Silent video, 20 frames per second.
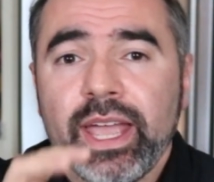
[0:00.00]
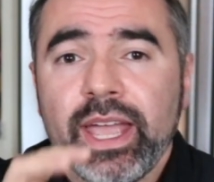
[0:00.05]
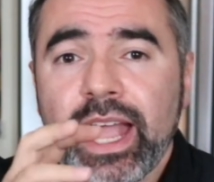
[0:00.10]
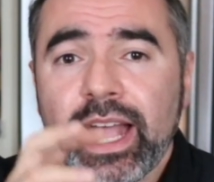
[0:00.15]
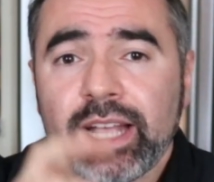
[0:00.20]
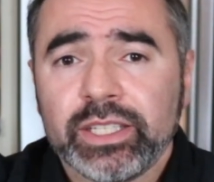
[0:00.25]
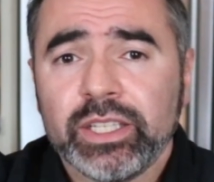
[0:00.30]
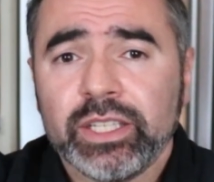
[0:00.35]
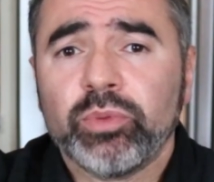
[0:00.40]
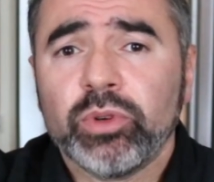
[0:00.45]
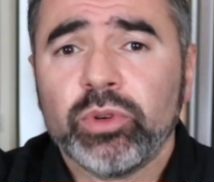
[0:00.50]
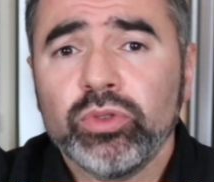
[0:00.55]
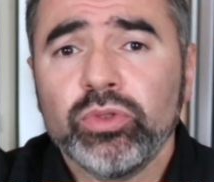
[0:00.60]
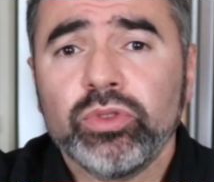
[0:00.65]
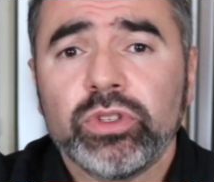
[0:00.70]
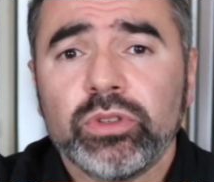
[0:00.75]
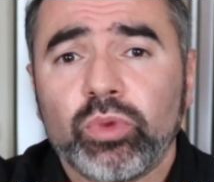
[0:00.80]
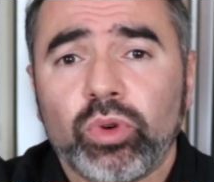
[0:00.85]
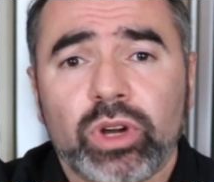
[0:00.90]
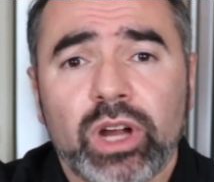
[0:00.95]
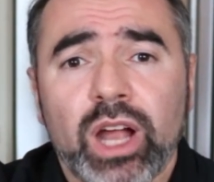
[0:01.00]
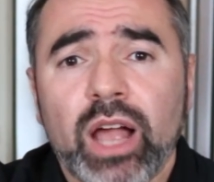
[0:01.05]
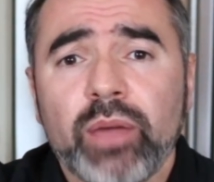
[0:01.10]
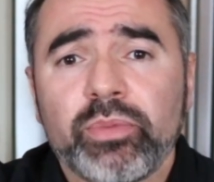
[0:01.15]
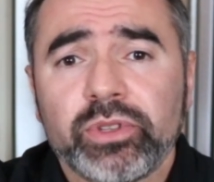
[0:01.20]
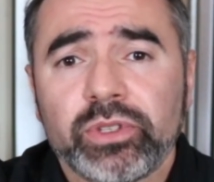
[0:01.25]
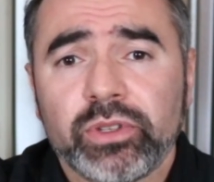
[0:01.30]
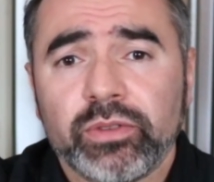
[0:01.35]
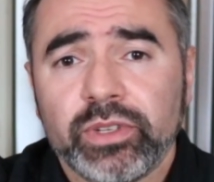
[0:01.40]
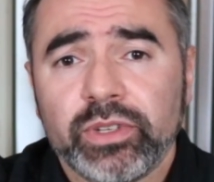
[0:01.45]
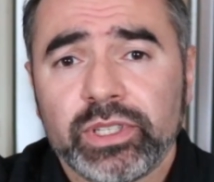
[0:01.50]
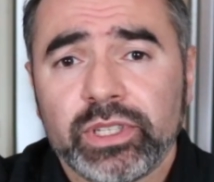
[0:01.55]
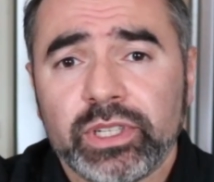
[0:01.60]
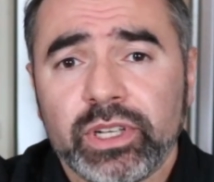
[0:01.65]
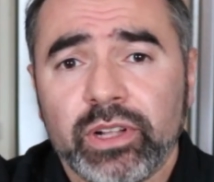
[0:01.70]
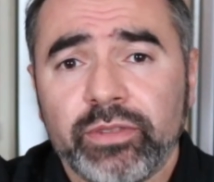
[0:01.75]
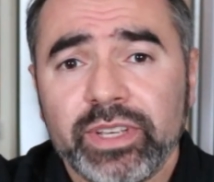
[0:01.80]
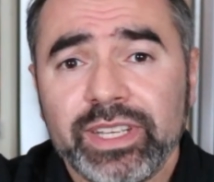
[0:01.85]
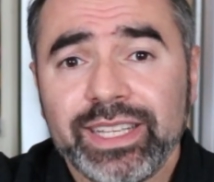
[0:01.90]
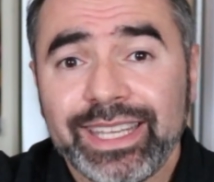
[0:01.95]
As it's producing more copies of
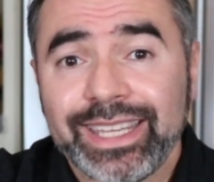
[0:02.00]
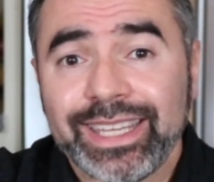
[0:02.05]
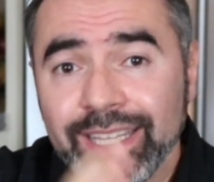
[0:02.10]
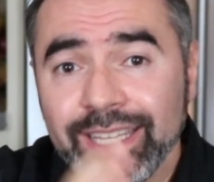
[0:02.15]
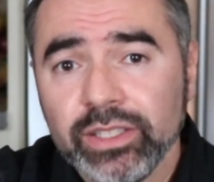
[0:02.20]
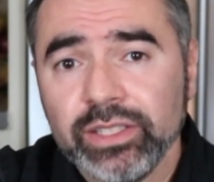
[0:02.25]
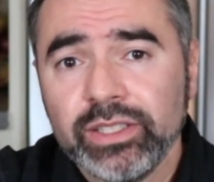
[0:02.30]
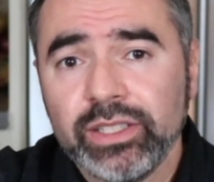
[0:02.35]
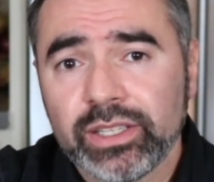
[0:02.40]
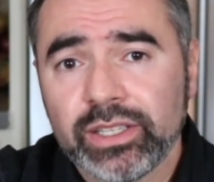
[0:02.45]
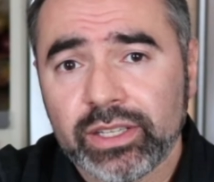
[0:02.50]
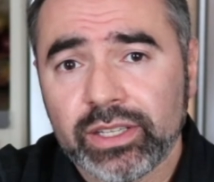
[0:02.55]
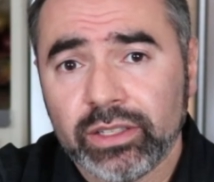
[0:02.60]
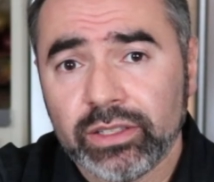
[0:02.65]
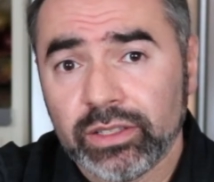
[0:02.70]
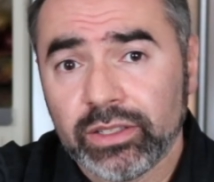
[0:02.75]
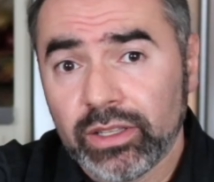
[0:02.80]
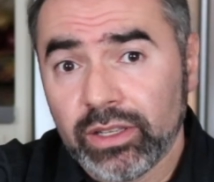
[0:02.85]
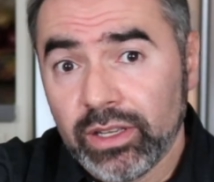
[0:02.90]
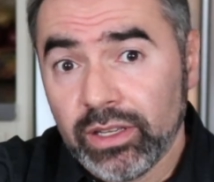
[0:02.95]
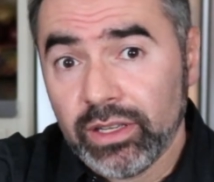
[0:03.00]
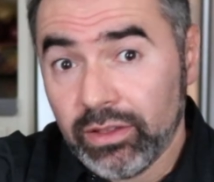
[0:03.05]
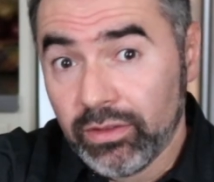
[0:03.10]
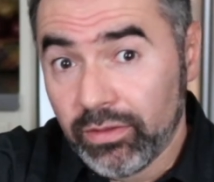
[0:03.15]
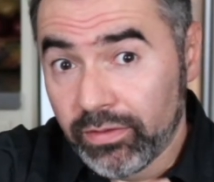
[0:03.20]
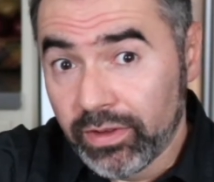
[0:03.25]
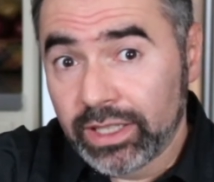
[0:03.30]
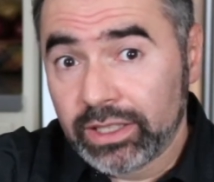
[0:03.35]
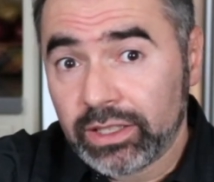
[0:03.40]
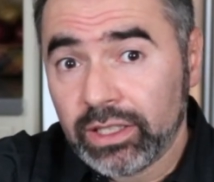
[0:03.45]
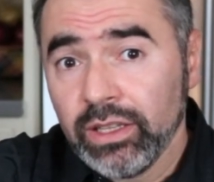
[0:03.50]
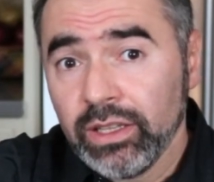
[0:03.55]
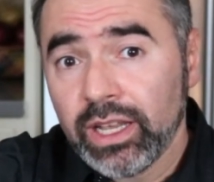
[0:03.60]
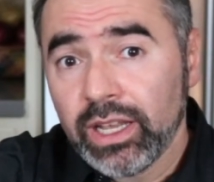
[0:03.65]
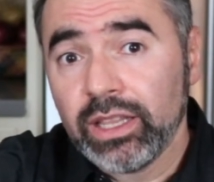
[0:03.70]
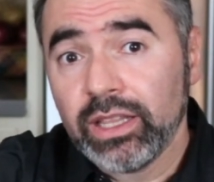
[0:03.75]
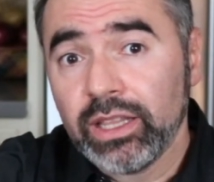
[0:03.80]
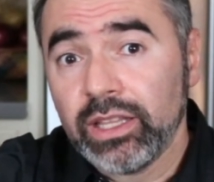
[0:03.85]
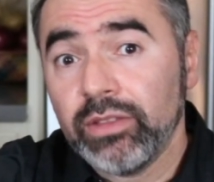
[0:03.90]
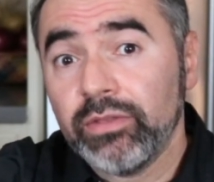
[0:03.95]
itself, it kills the cell it infected
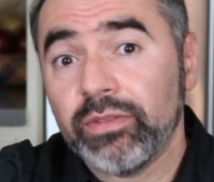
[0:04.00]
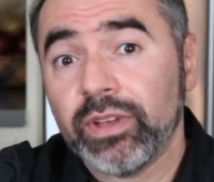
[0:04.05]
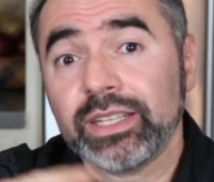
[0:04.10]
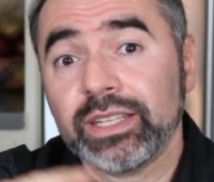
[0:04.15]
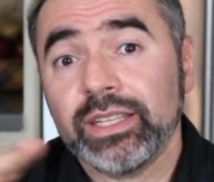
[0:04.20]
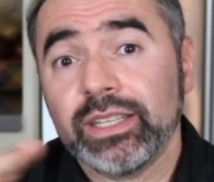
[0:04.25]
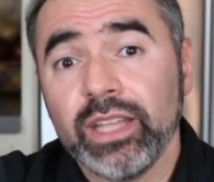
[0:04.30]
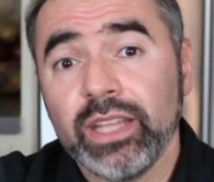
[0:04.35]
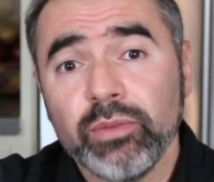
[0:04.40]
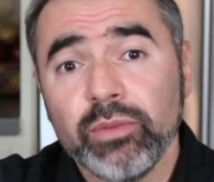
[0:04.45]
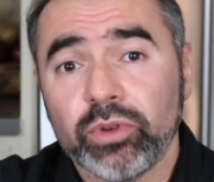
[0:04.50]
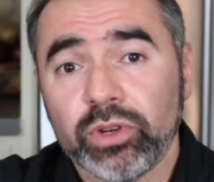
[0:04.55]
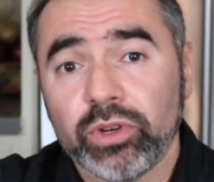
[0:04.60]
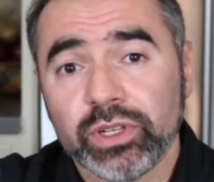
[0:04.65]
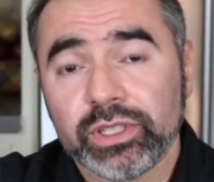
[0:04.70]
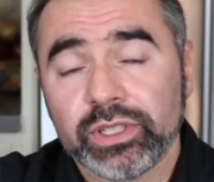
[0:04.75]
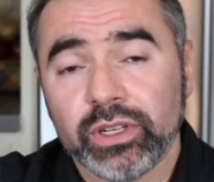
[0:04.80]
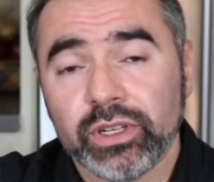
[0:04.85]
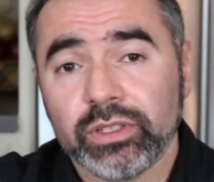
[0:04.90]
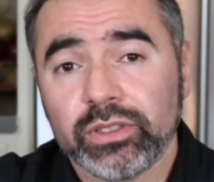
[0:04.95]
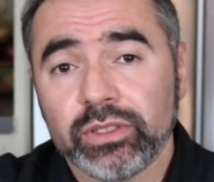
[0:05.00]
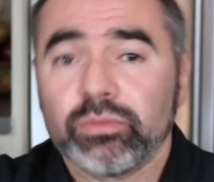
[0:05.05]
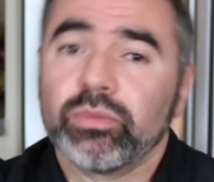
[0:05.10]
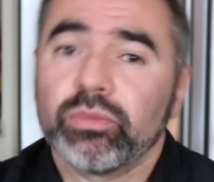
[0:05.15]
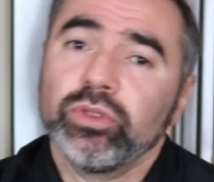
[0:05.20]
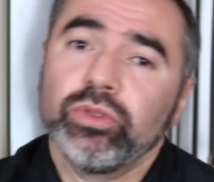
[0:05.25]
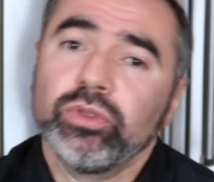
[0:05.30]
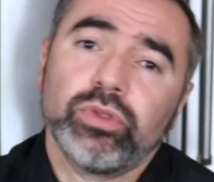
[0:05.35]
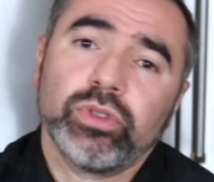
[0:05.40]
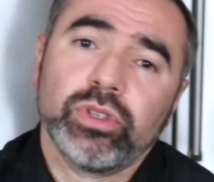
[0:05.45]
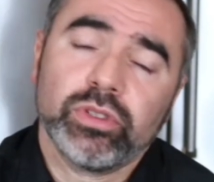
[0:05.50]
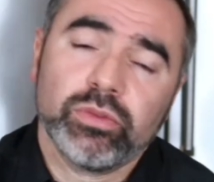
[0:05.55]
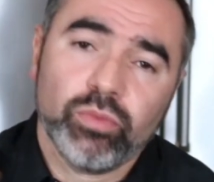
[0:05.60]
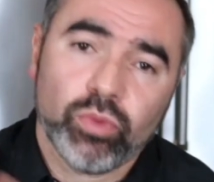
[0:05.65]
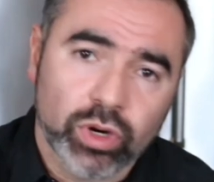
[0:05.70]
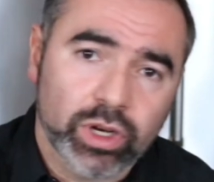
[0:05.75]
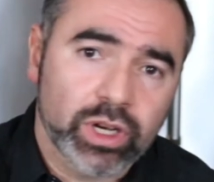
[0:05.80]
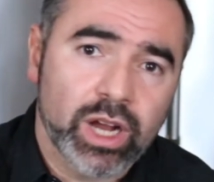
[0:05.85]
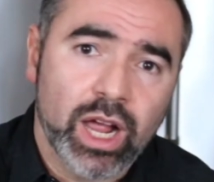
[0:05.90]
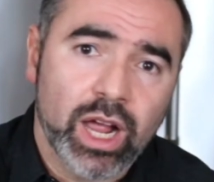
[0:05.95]
and infects the neighboring cells. Produces
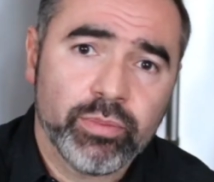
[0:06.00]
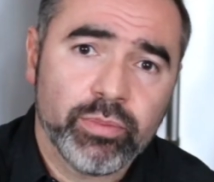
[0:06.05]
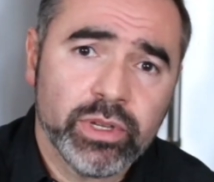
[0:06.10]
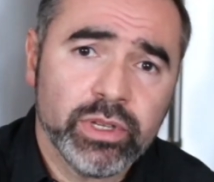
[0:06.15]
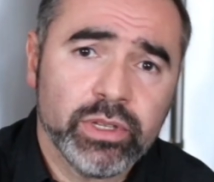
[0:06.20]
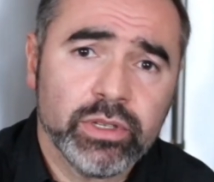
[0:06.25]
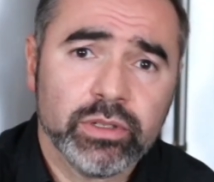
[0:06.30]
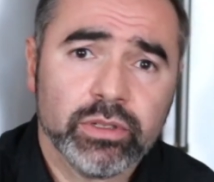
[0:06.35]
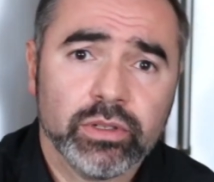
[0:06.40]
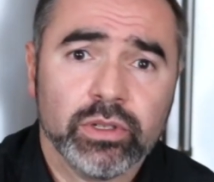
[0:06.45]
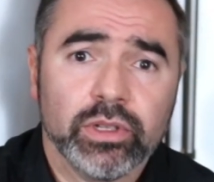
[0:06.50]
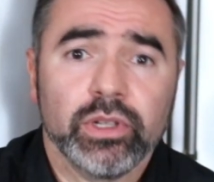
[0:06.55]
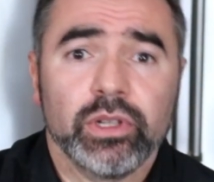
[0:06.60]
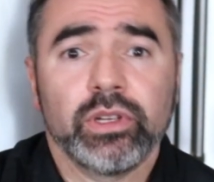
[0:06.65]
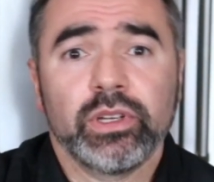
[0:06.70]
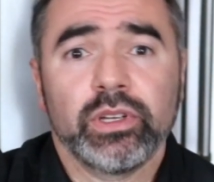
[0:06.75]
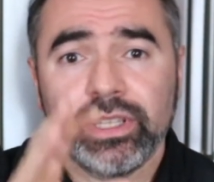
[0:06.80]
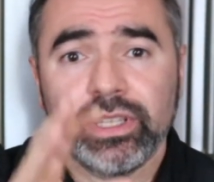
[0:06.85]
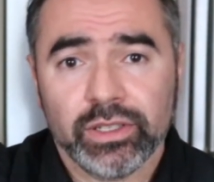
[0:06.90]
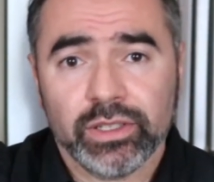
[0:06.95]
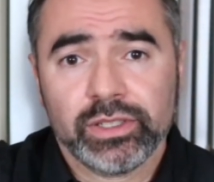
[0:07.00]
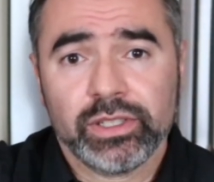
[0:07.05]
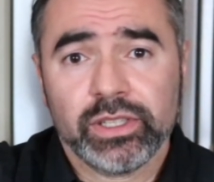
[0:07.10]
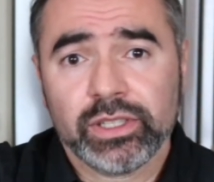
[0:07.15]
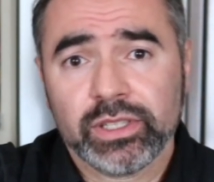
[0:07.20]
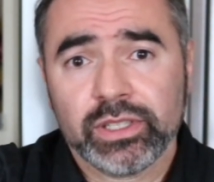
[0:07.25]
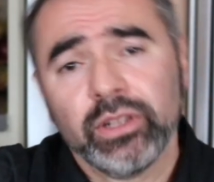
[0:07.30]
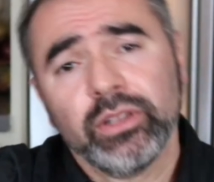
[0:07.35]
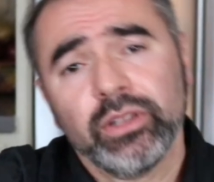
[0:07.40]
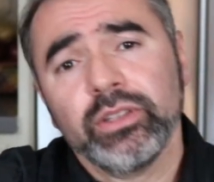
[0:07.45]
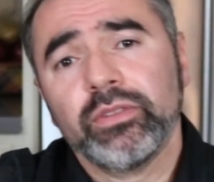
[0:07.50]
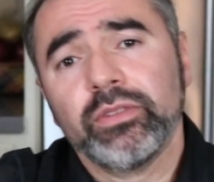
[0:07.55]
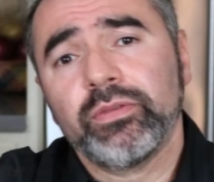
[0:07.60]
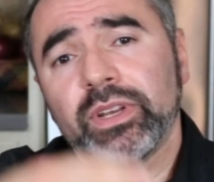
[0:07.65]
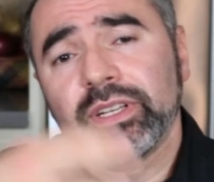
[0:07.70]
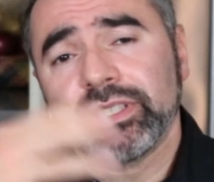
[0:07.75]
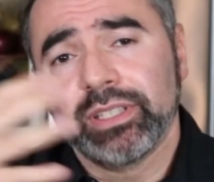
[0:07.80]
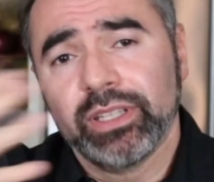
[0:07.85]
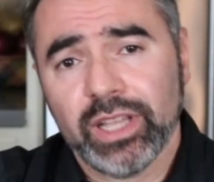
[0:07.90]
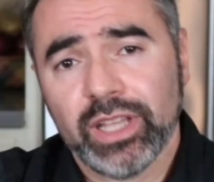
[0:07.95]
more copies, kills the cell,
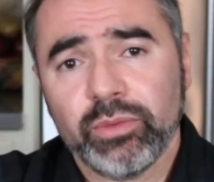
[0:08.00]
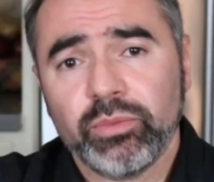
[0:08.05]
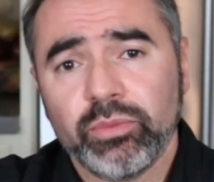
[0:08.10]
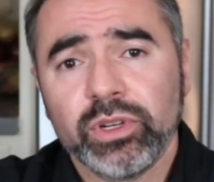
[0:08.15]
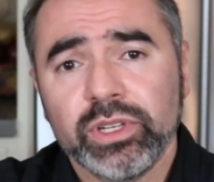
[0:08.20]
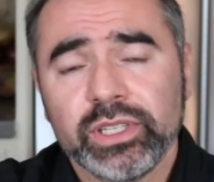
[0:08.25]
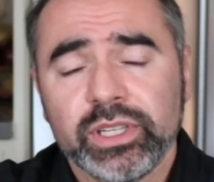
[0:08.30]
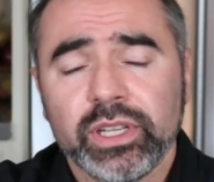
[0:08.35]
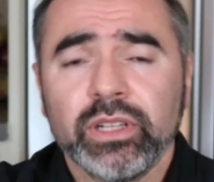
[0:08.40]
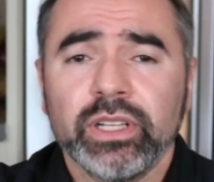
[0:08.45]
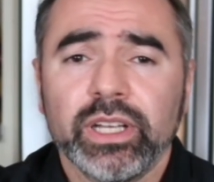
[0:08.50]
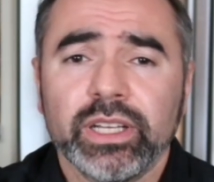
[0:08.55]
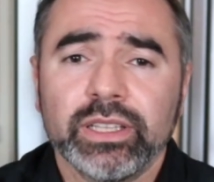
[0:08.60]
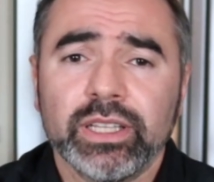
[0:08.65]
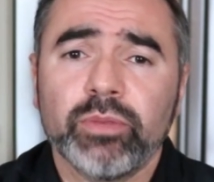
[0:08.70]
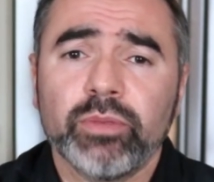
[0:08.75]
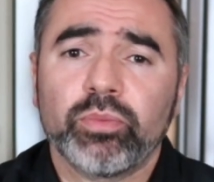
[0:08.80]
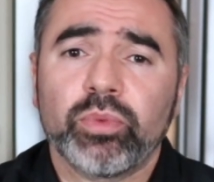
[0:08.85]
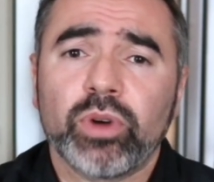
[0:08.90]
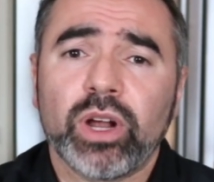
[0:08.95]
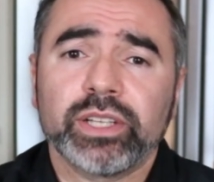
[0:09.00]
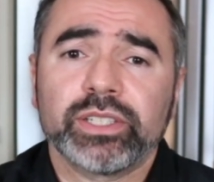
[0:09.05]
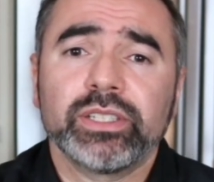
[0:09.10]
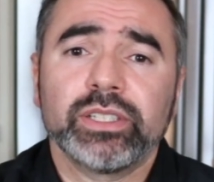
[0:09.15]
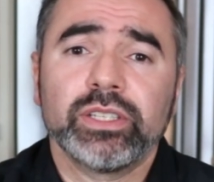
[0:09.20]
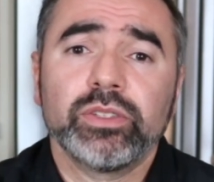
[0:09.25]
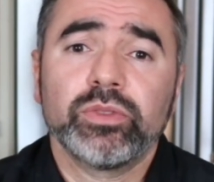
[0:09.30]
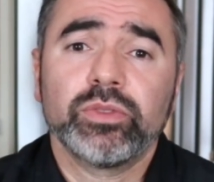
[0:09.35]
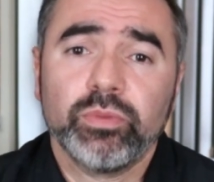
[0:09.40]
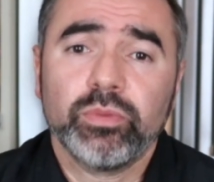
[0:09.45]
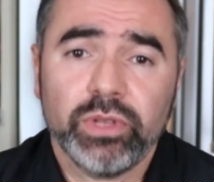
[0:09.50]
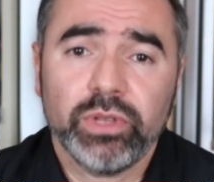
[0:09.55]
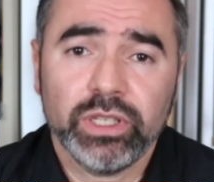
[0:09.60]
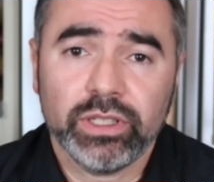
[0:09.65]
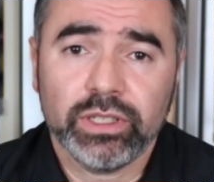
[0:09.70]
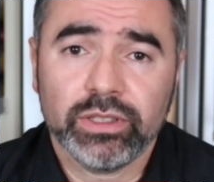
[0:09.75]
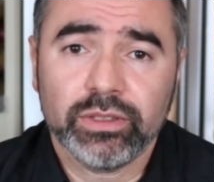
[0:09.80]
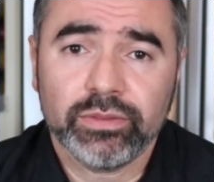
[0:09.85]
infects the neighboring cell, and that process is repeated.